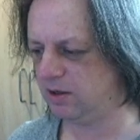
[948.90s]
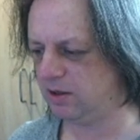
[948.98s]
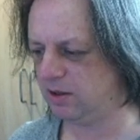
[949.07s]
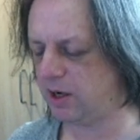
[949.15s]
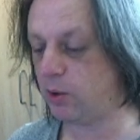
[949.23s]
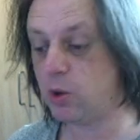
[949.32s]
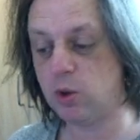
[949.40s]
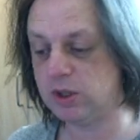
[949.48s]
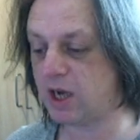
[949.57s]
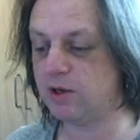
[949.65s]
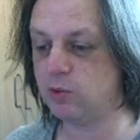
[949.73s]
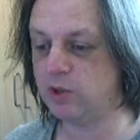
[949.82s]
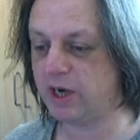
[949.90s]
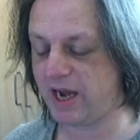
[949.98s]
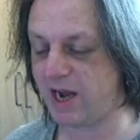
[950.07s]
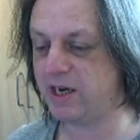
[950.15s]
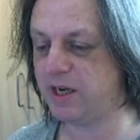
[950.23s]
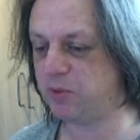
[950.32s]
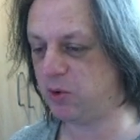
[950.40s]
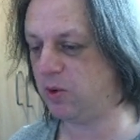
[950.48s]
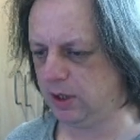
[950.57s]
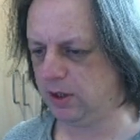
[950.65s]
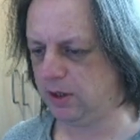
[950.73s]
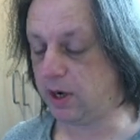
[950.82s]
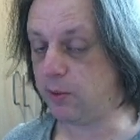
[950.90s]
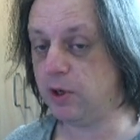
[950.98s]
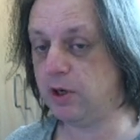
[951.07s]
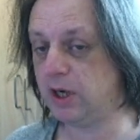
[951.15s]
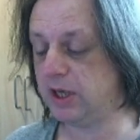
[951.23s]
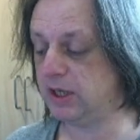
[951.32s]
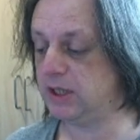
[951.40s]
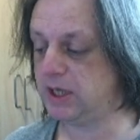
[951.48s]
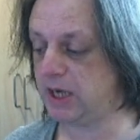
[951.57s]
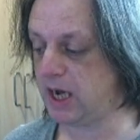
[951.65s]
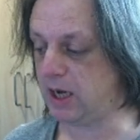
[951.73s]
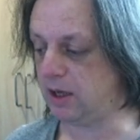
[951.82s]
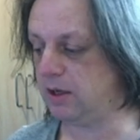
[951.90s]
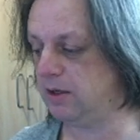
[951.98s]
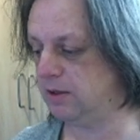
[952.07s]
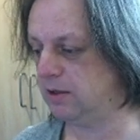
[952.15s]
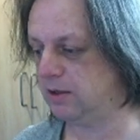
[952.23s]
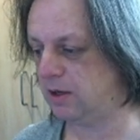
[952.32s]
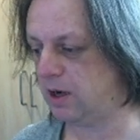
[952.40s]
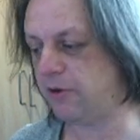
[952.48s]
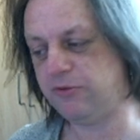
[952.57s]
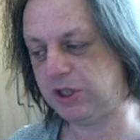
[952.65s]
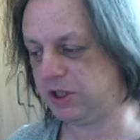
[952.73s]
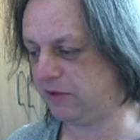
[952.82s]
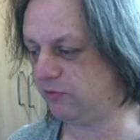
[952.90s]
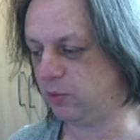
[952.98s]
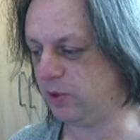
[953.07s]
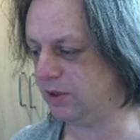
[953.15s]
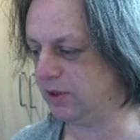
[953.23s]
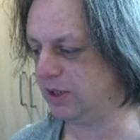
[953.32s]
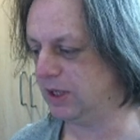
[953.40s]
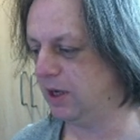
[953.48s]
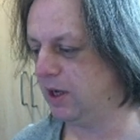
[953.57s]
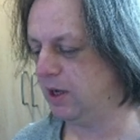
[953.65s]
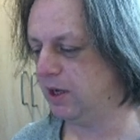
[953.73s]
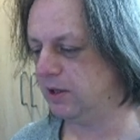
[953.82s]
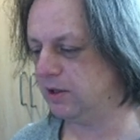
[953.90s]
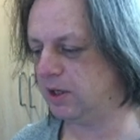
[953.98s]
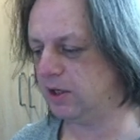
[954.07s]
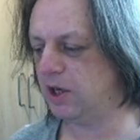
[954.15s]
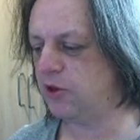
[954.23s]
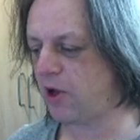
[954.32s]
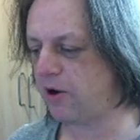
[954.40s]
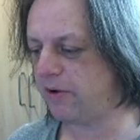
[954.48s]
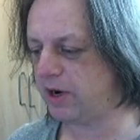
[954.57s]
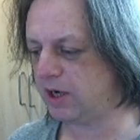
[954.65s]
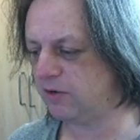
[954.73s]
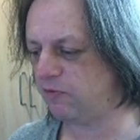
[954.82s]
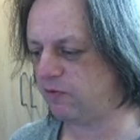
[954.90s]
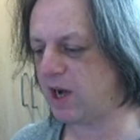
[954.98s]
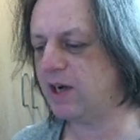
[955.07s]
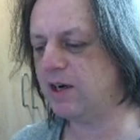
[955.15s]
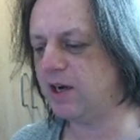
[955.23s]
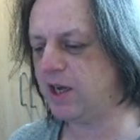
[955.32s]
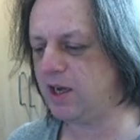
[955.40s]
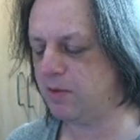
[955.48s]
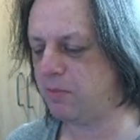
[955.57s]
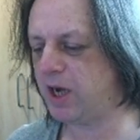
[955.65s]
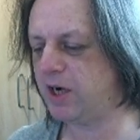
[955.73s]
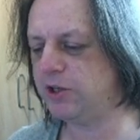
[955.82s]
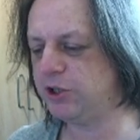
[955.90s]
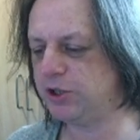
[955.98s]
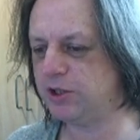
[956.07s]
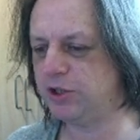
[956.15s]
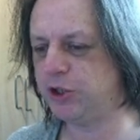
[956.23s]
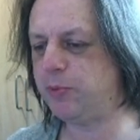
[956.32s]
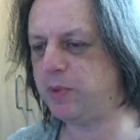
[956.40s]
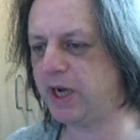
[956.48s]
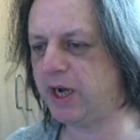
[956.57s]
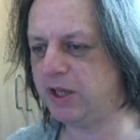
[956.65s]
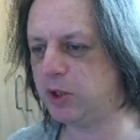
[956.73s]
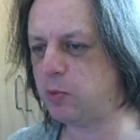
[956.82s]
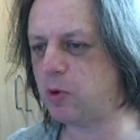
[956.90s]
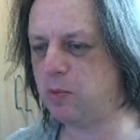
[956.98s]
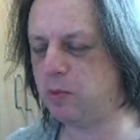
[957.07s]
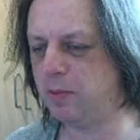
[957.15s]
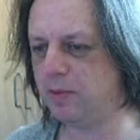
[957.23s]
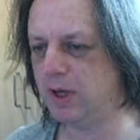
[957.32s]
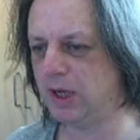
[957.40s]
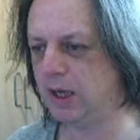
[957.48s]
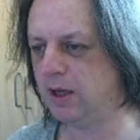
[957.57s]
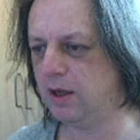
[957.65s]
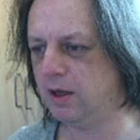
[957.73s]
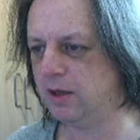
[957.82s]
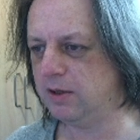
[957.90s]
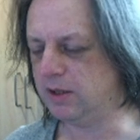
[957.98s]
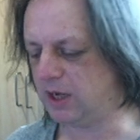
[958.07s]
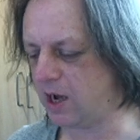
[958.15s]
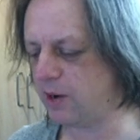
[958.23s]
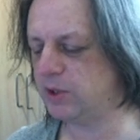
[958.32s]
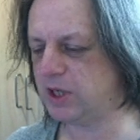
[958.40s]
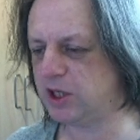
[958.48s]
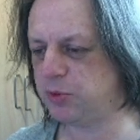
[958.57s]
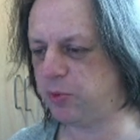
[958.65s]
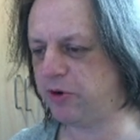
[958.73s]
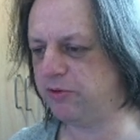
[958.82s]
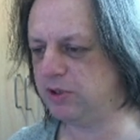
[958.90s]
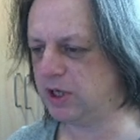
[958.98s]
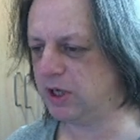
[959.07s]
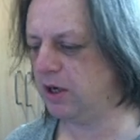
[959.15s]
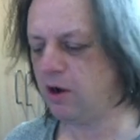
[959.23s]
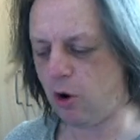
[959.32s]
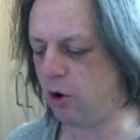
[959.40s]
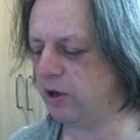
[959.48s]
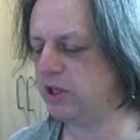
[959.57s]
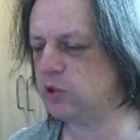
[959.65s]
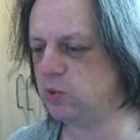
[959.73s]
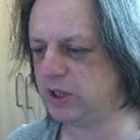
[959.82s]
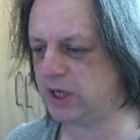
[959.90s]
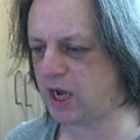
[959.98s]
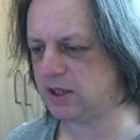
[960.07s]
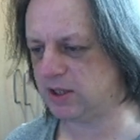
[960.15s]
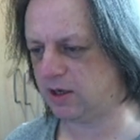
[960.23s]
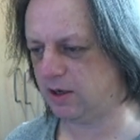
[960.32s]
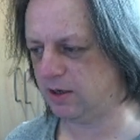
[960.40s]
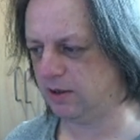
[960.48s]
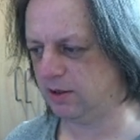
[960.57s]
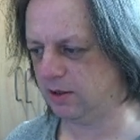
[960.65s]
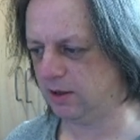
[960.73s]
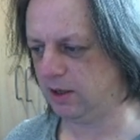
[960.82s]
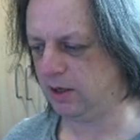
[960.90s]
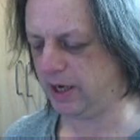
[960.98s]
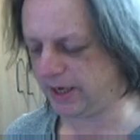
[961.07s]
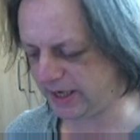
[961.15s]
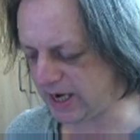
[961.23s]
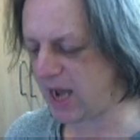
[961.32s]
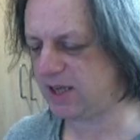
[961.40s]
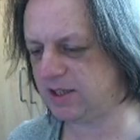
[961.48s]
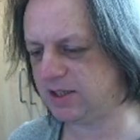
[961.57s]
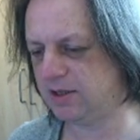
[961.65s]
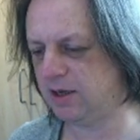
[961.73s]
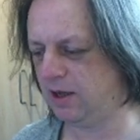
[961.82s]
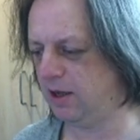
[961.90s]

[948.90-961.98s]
Now, of course, I don't care anymore. Now, earlier this year, I received word that Lotharic had finally managed to duplicate the problem that I was experiencing on his own desk. And yes,